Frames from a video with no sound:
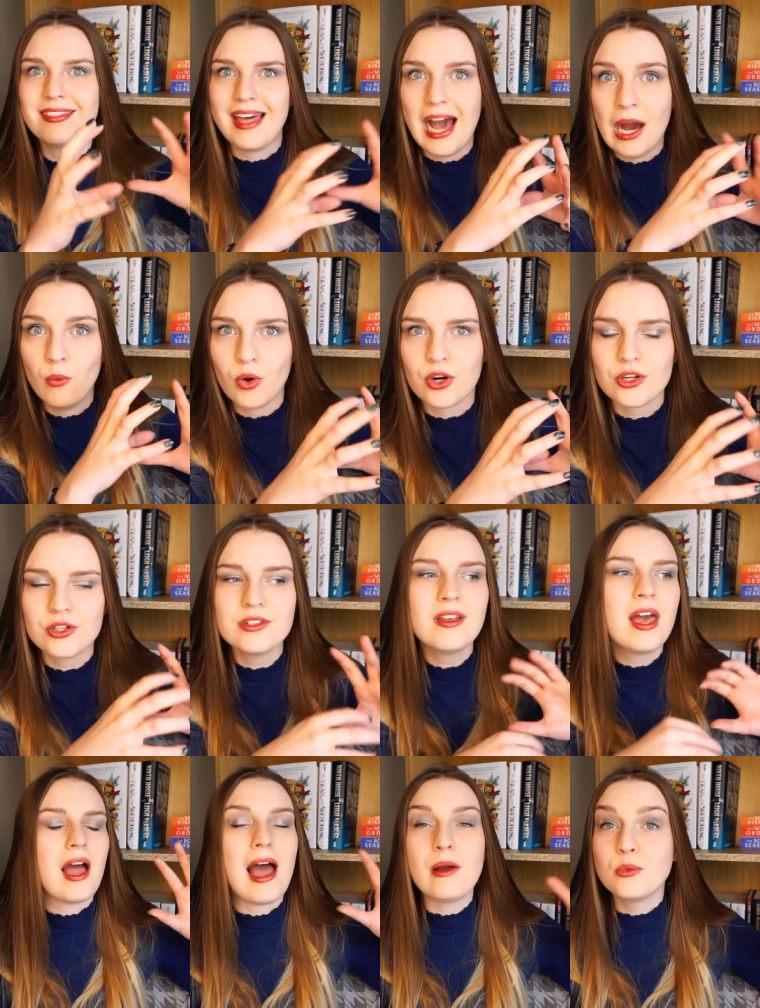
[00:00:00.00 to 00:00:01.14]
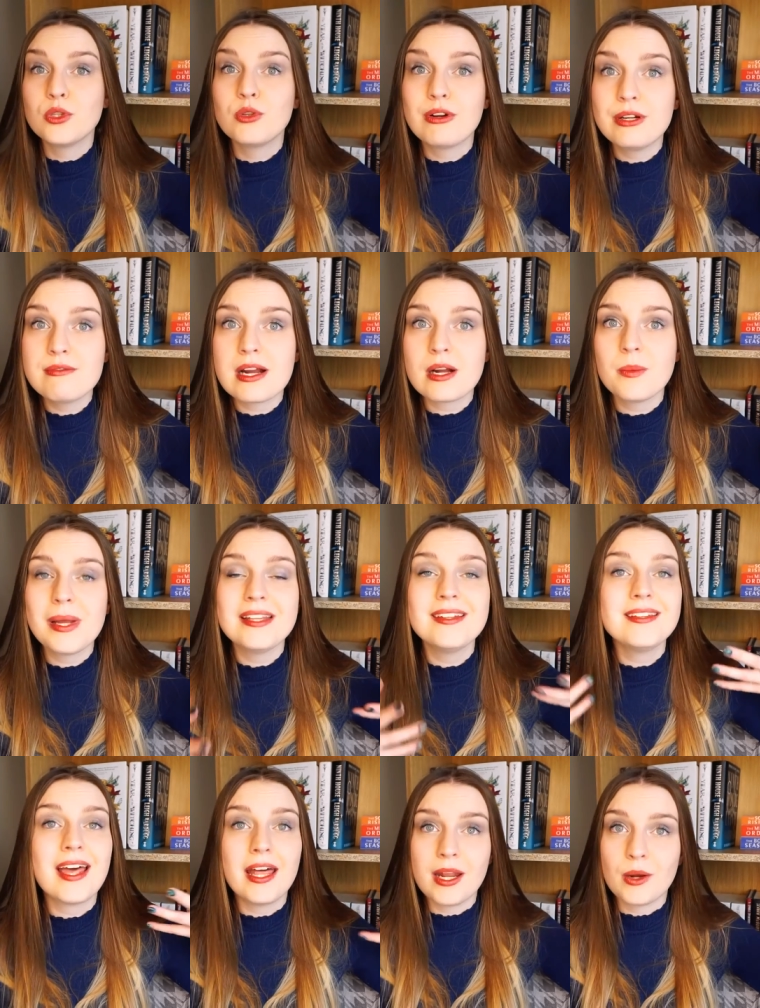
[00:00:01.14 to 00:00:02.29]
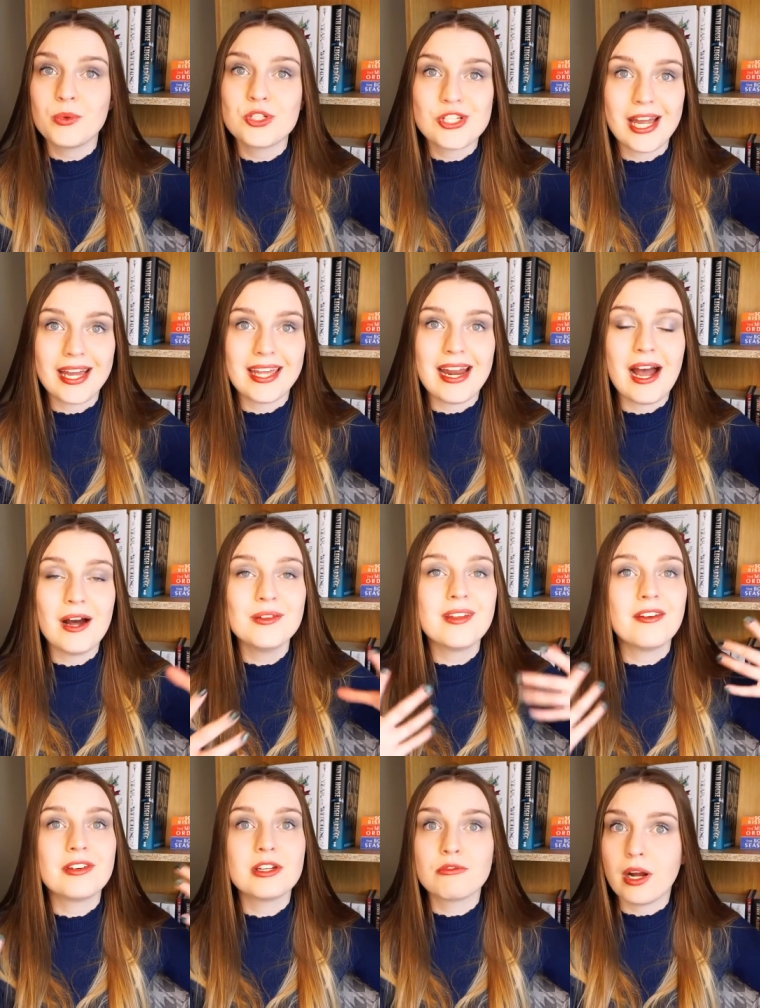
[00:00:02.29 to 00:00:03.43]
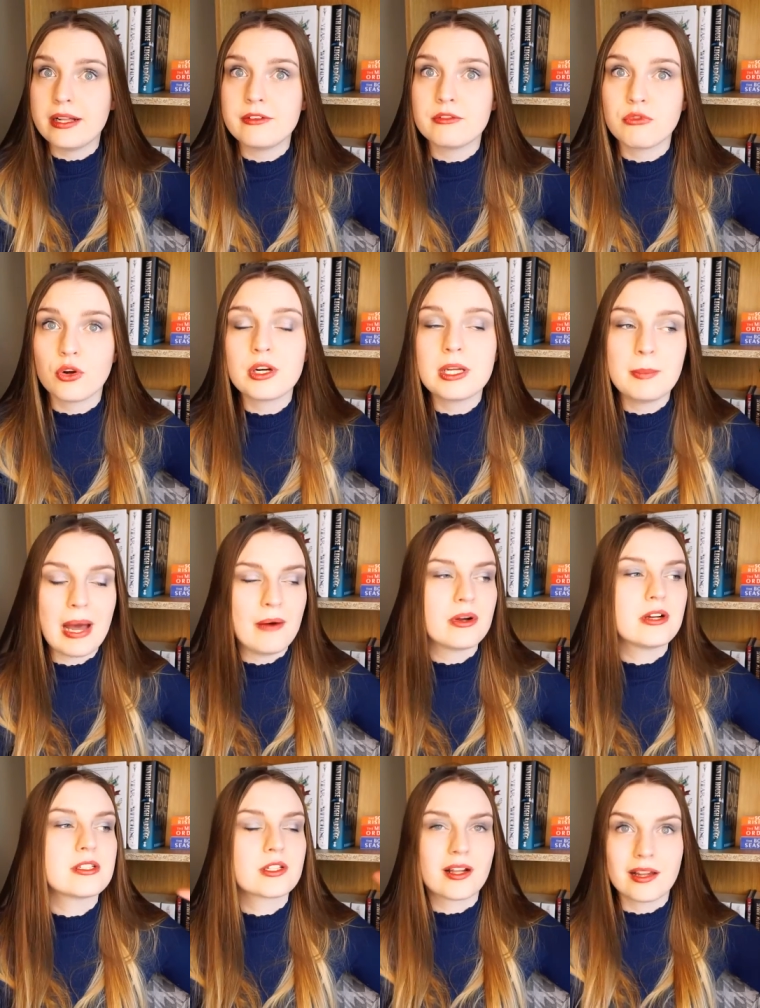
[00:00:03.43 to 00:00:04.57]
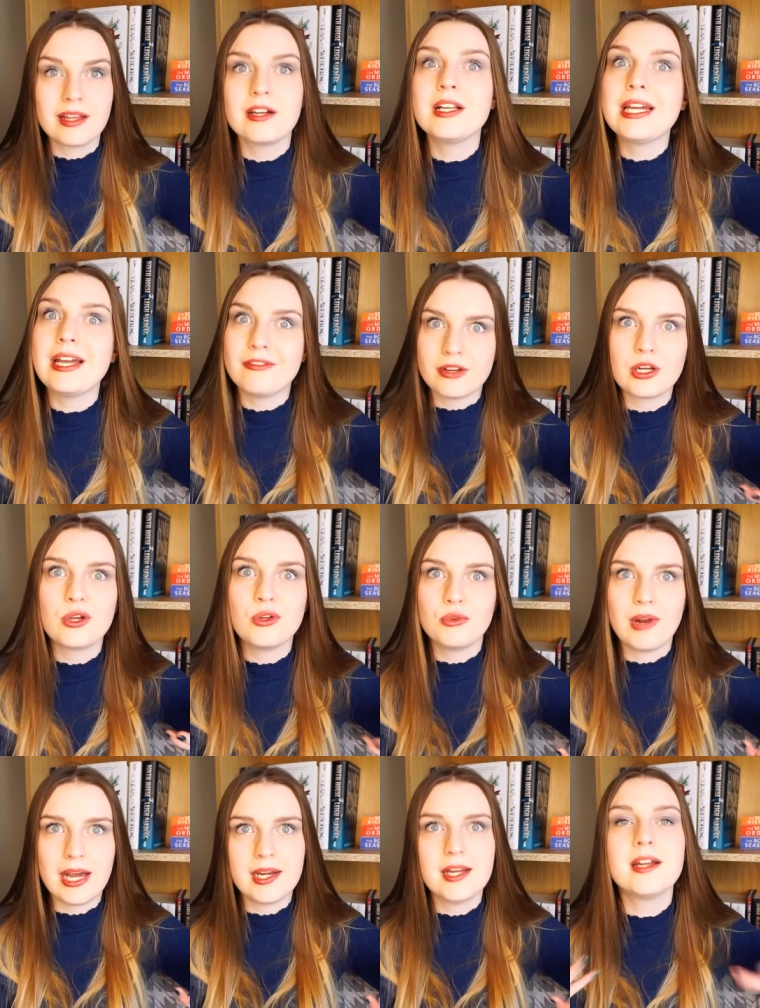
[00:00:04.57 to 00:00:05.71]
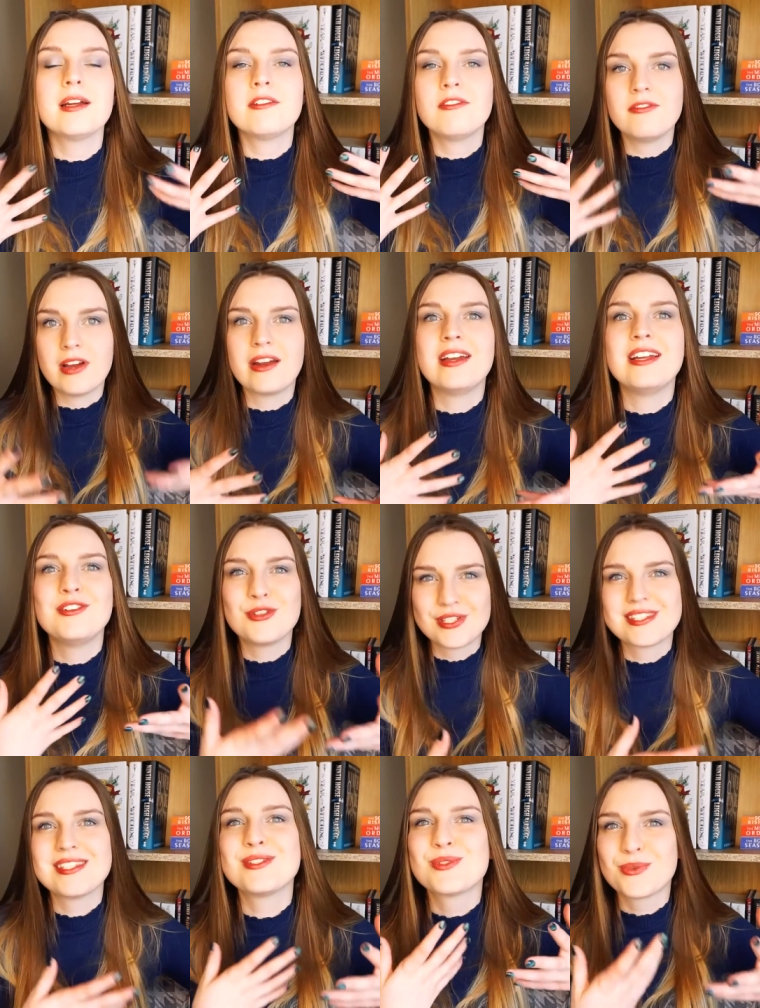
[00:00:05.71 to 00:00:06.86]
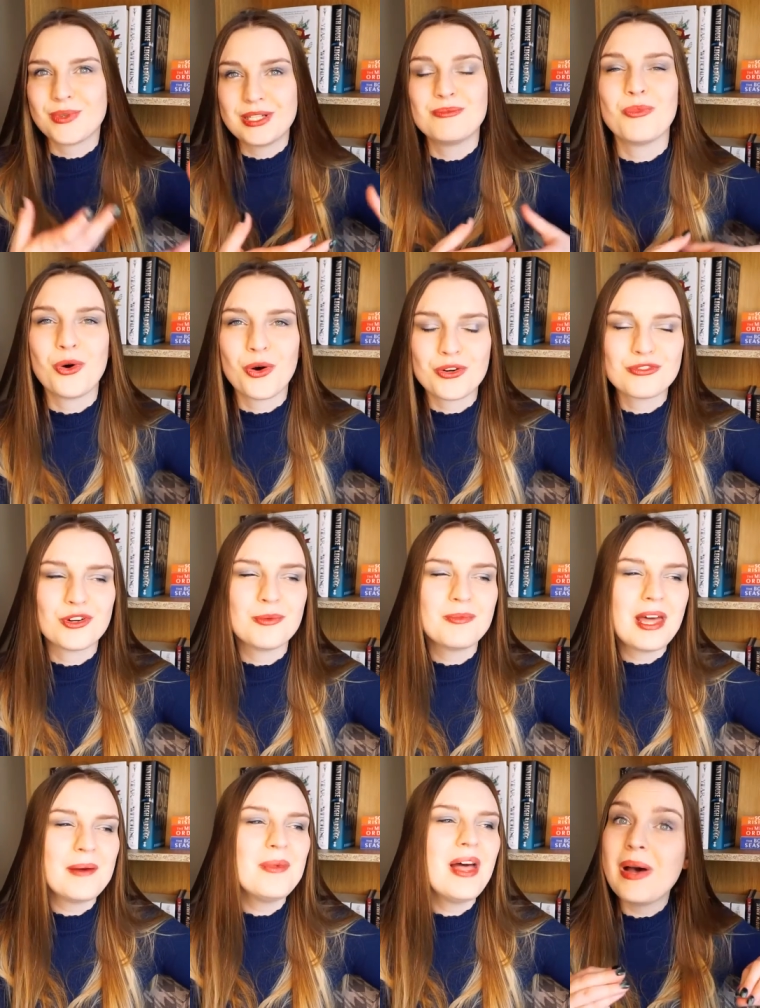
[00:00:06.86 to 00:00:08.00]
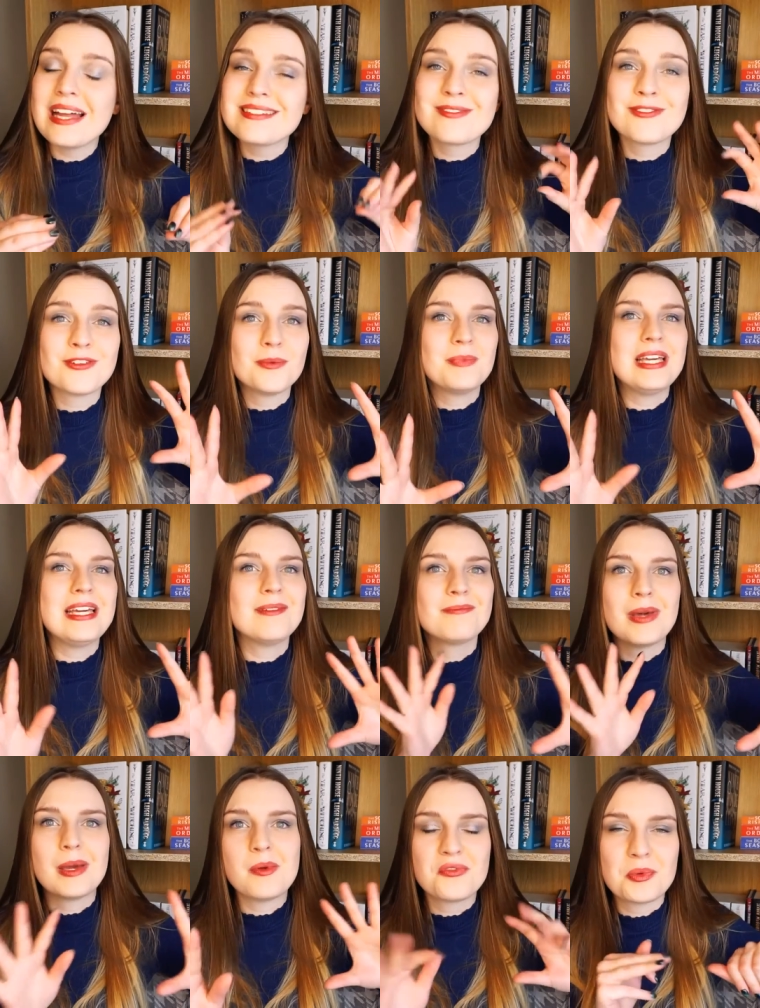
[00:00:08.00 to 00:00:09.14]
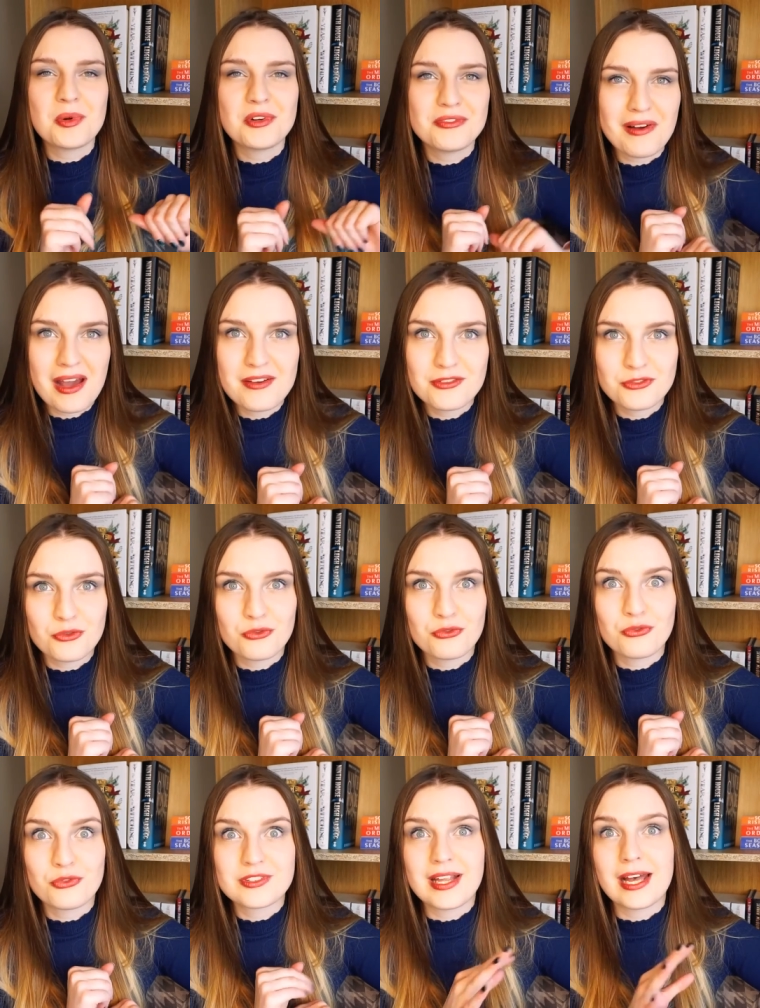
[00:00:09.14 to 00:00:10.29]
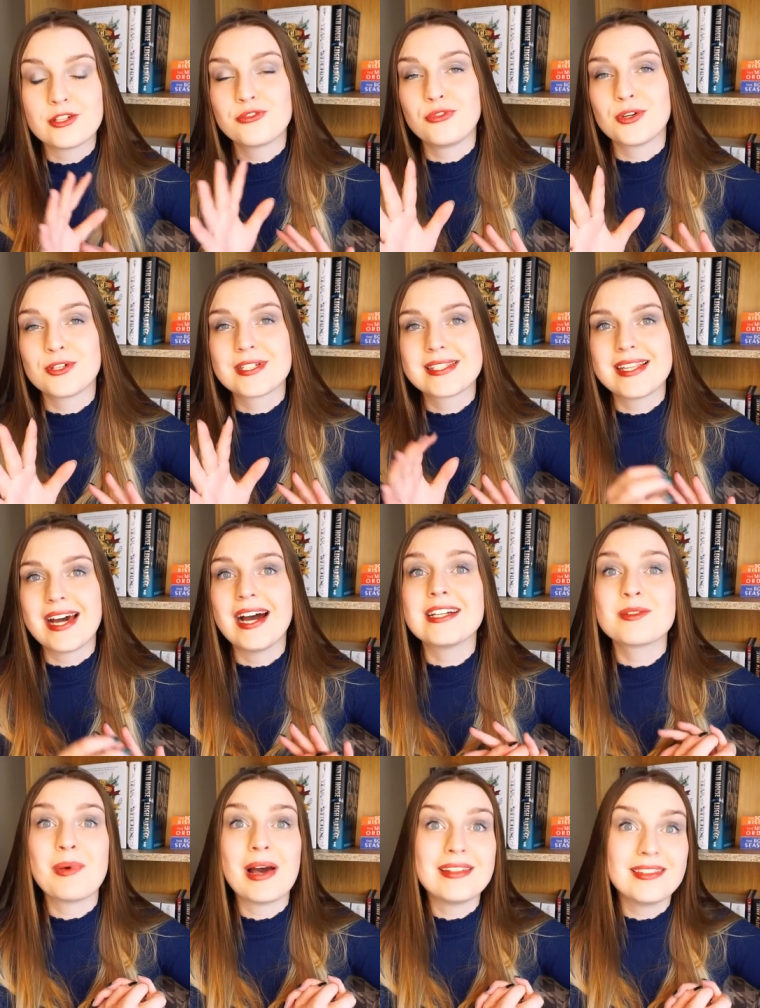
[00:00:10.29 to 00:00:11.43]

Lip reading: that world, I would really recommend it and I would check it out. I think Rory Power is clearly a very good writer and I'm very interested to read more from them. But for me, maybe 3.5/4 stars, but